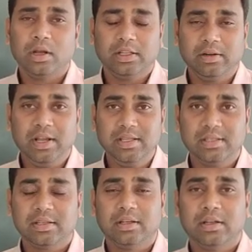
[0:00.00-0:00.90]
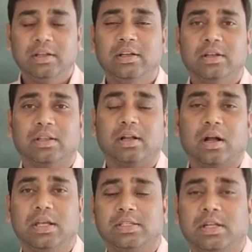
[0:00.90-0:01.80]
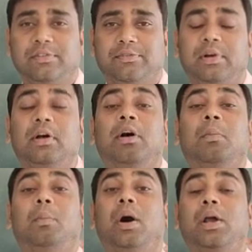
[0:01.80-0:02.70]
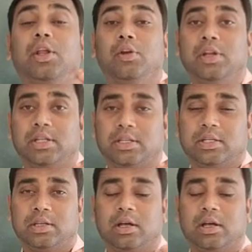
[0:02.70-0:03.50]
Otherwise, the cost of per unit